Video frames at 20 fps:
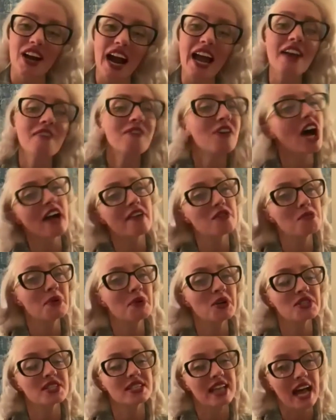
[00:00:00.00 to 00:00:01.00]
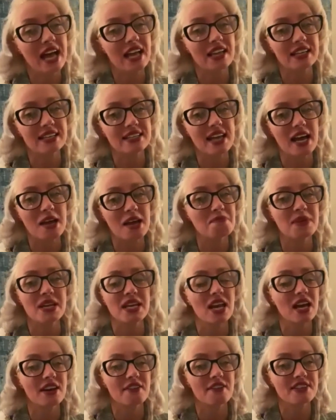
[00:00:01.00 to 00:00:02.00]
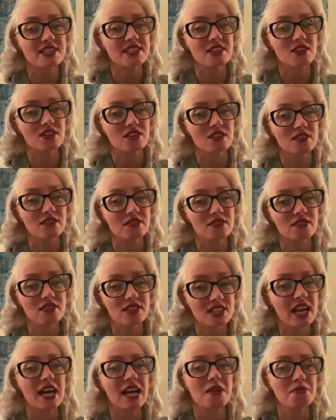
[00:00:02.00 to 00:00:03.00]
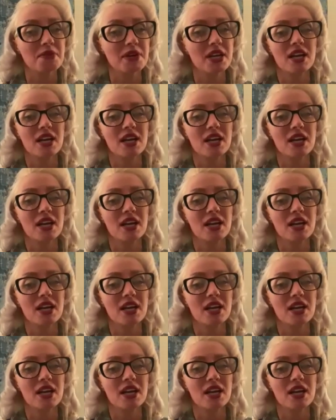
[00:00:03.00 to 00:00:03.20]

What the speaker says: I have a personality type, but not a physical type.